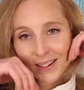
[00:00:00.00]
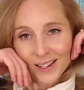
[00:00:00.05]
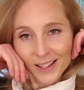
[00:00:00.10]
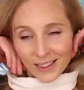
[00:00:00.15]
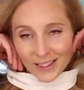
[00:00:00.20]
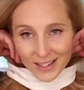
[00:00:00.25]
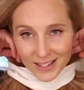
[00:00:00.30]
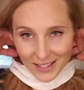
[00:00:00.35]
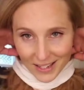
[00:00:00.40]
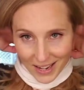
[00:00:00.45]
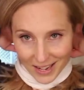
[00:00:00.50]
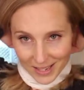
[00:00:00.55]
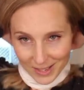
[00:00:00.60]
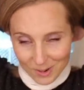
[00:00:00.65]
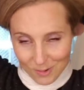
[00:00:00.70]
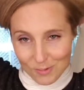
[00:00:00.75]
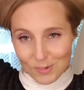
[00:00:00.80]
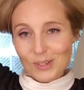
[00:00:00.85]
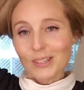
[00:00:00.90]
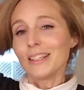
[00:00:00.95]
Now these guys
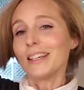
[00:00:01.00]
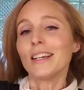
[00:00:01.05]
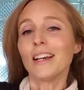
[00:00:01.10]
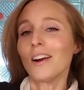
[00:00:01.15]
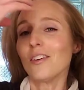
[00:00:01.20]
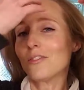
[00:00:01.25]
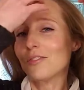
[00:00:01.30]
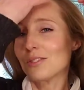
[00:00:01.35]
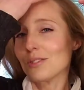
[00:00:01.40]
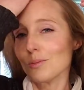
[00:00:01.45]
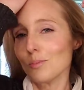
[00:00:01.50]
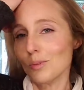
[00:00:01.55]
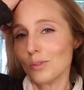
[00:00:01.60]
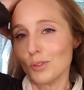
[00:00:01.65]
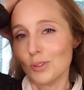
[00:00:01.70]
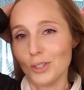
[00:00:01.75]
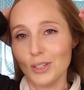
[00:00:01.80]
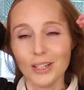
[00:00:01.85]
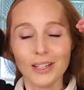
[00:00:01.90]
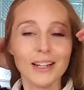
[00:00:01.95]
are really
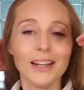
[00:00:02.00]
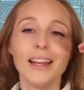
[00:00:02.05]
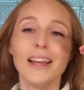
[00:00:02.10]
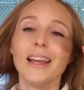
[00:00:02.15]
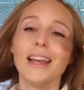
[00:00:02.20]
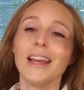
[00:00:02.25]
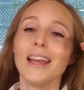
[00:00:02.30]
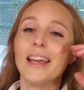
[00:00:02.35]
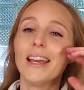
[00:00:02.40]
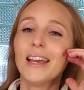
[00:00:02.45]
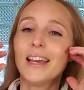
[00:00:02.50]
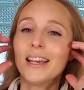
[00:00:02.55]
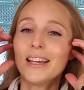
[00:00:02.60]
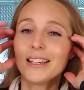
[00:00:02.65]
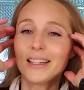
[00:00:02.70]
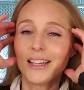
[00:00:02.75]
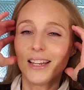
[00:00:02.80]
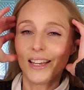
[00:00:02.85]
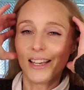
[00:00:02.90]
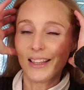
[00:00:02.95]
comfortable
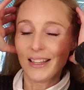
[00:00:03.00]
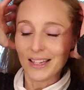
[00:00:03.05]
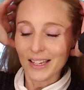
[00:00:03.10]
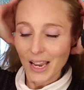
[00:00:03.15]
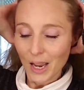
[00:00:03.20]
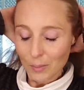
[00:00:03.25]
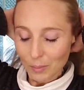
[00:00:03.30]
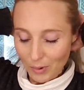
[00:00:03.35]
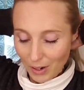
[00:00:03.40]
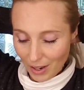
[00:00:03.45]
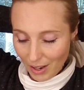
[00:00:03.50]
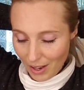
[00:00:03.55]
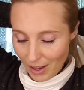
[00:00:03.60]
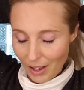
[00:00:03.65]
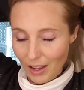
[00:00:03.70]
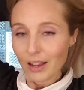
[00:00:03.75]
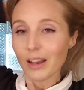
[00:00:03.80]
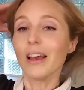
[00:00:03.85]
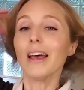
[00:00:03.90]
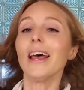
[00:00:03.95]
and they come
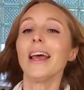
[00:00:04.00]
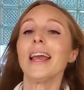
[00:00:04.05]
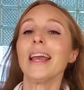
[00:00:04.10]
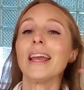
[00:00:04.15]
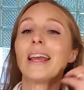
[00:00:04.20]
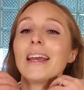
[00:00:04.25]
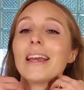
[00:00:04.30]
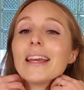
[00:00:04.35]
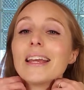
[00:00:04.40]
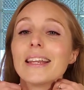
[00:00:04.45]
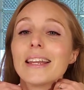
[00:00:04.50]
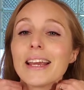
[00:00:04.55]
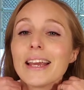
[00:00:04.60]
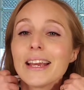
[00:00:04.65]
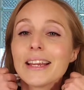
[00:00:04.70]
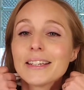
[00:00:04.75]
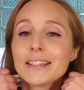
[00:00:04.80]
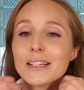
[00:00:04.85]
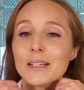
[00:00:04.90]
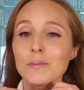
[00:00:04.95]
in
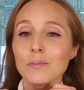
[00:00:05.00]
handy